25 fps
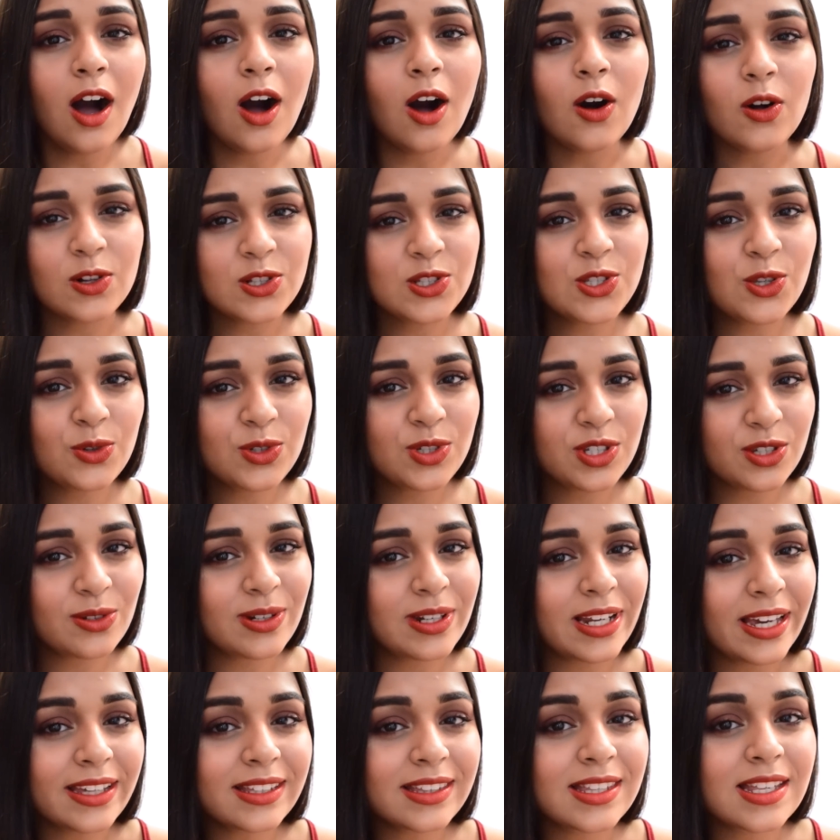Also, do you
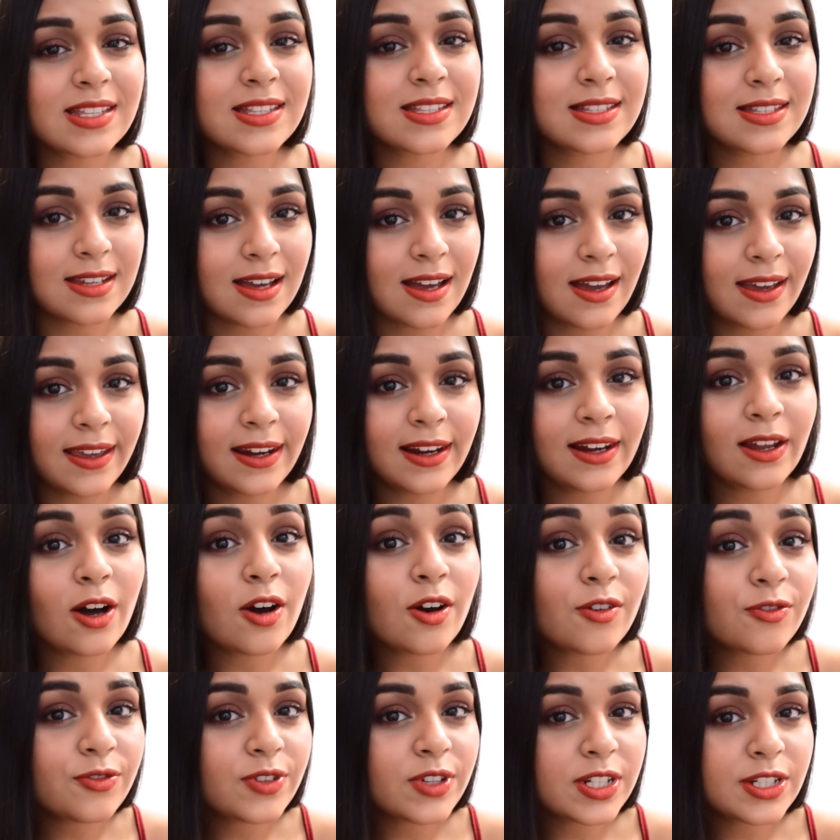like this style
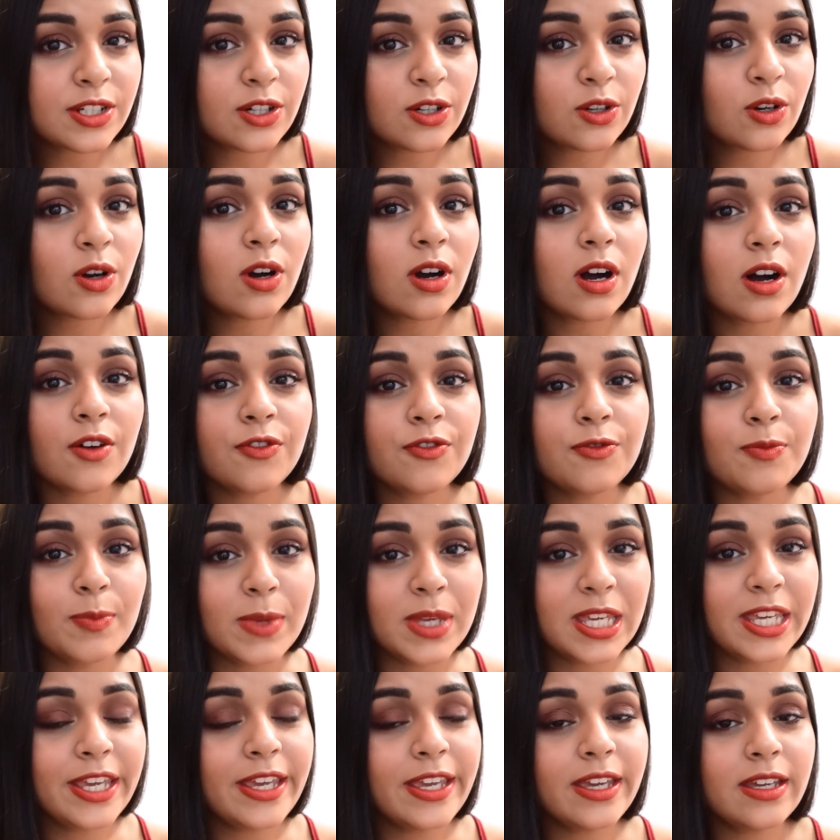of video of
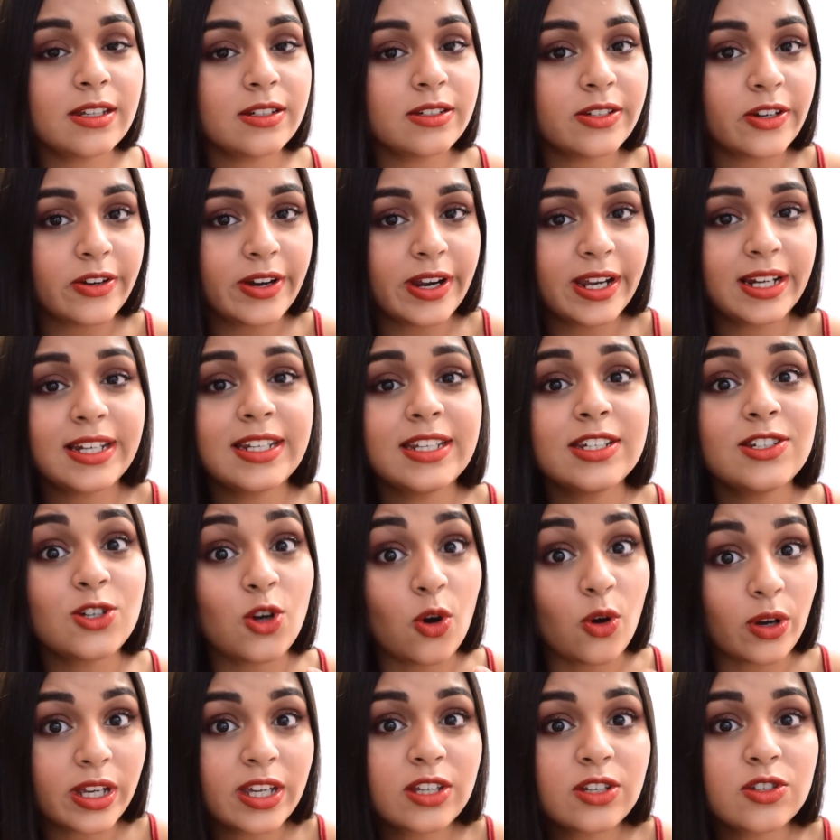me directly
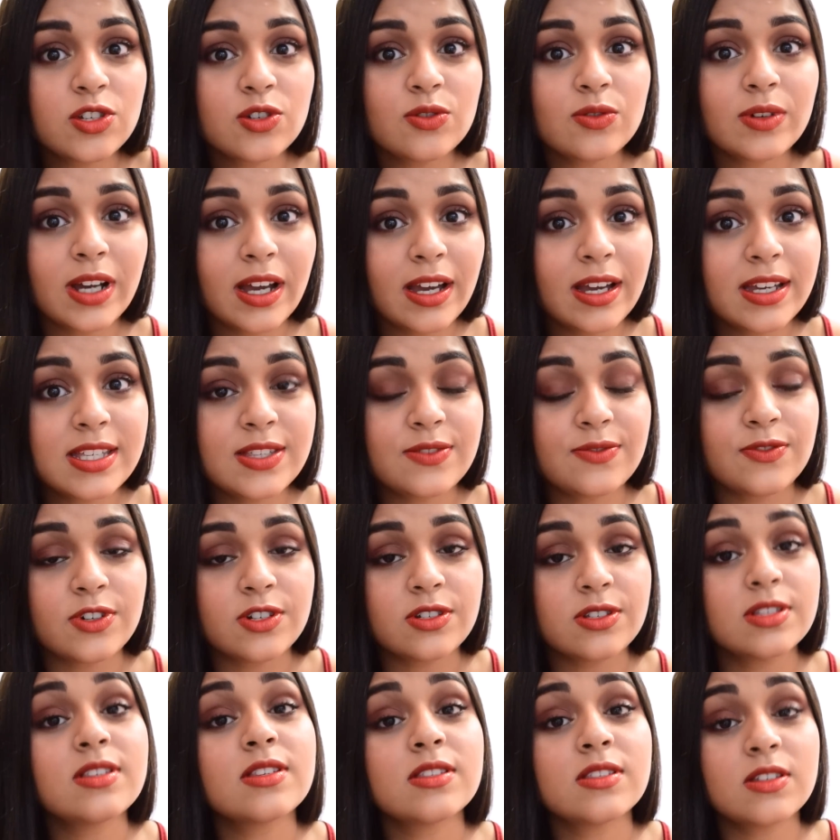talking to you guys
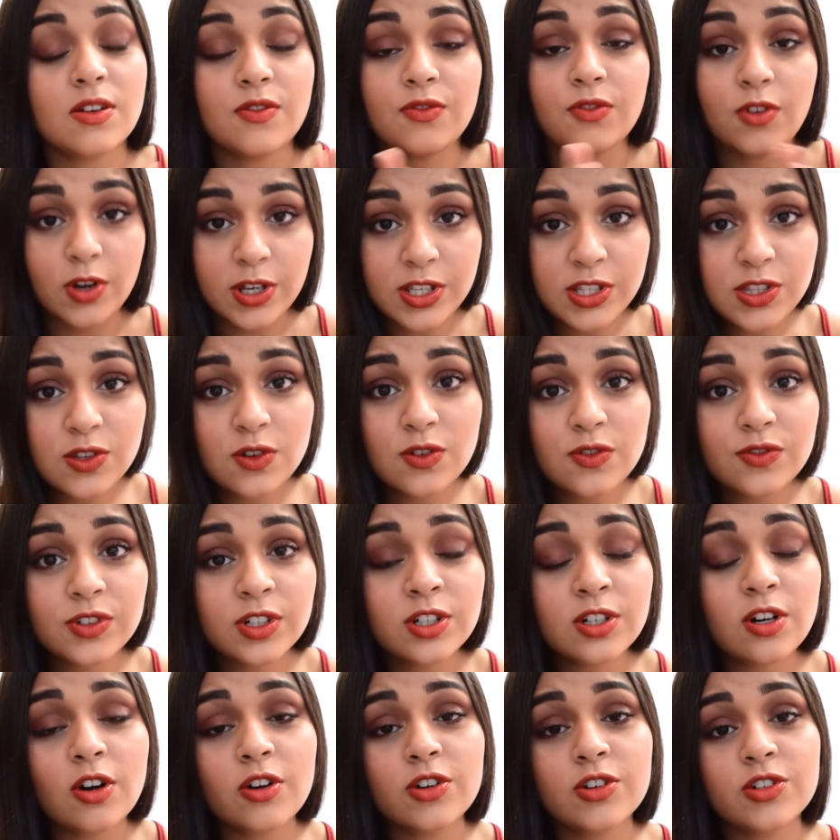versus a
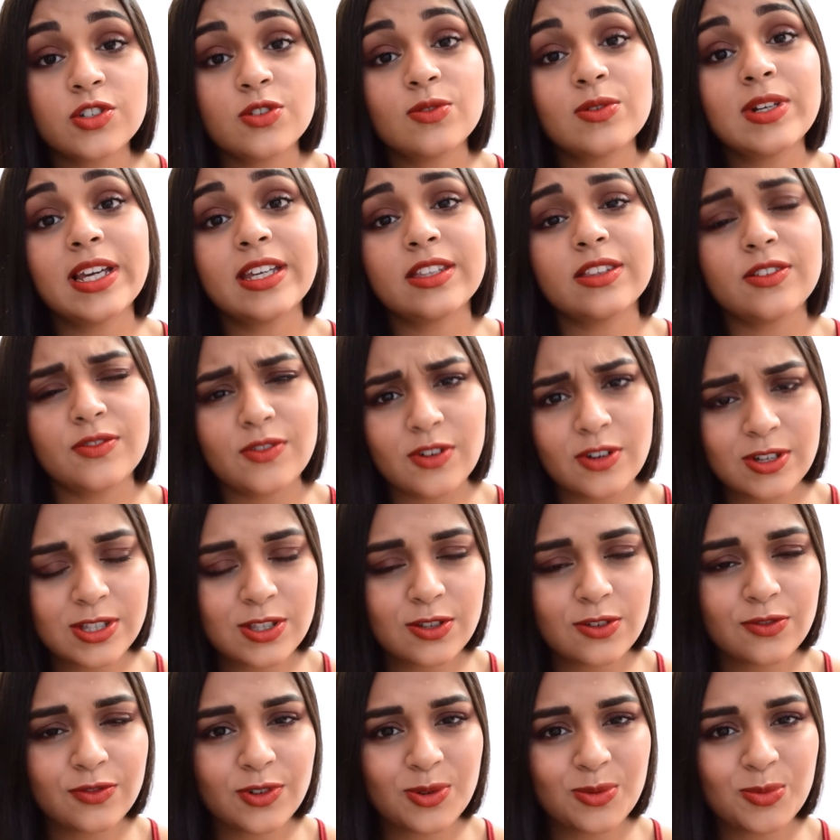voiceover, or do you like the
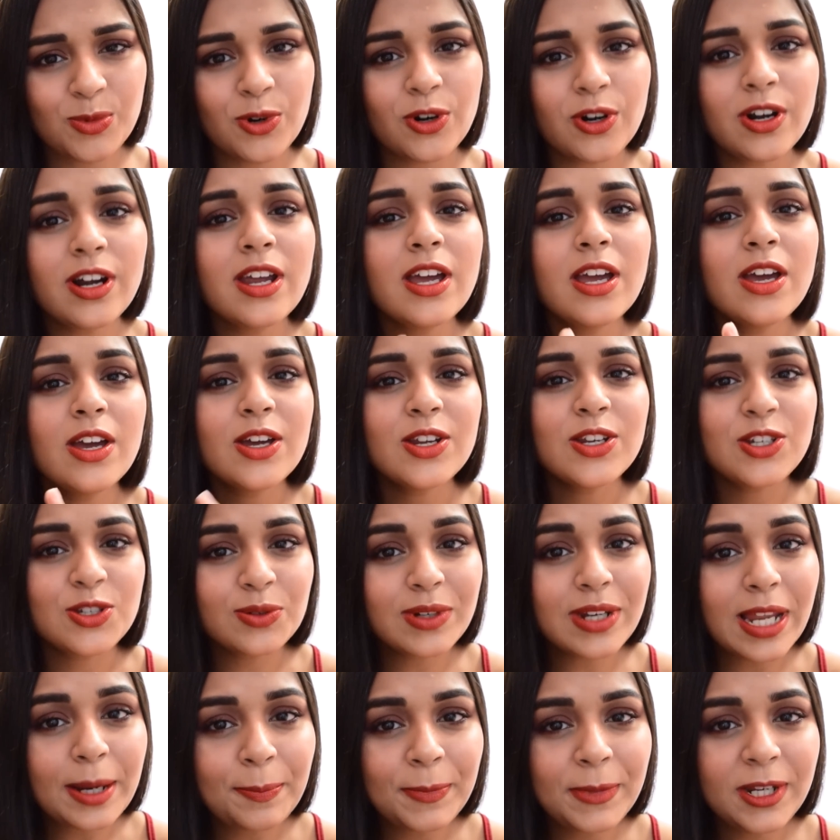voiceover more? Do
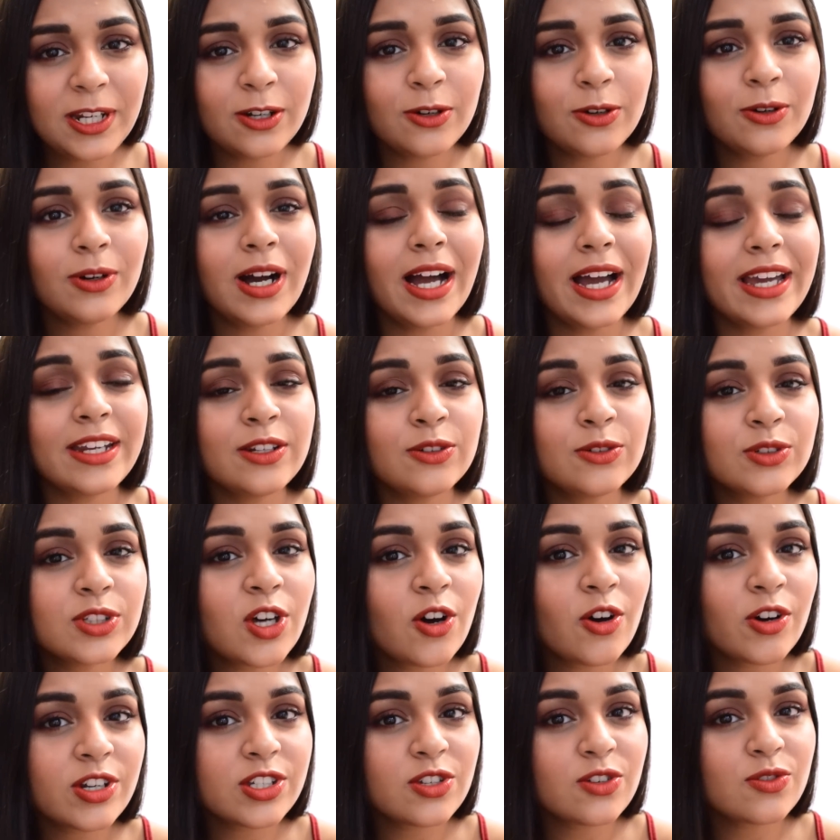let me know. I know the
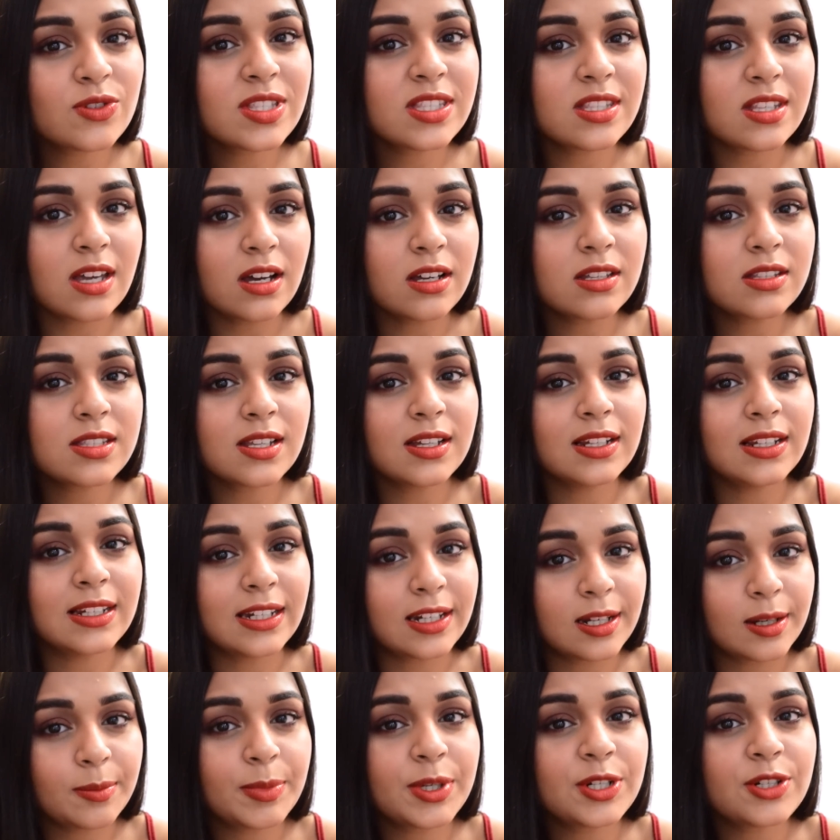audio sucks a
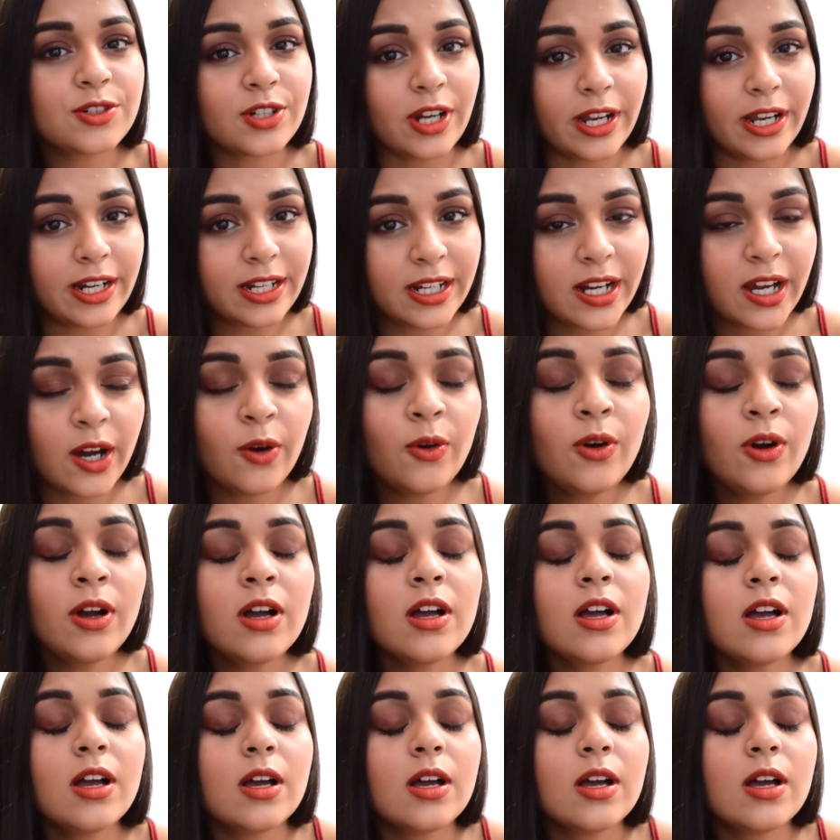little bit right now.